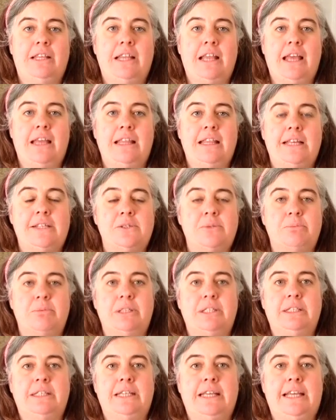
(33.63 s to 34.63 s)
And that's
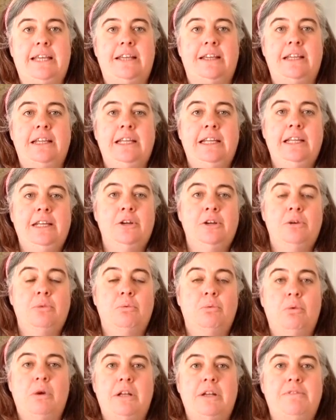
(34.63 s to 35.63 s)
really
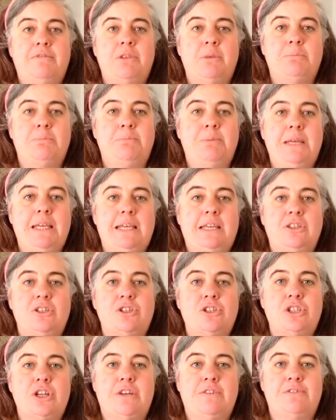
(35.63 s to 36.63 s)
one of the big
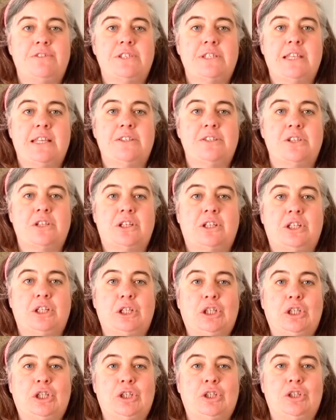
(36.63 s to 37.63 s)
shifts that's
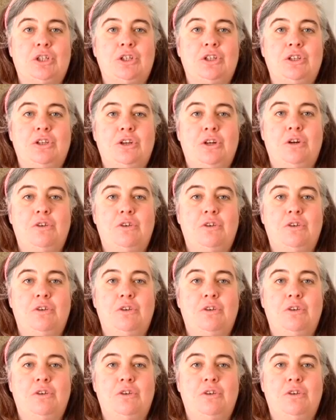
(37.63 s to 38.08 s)
occurred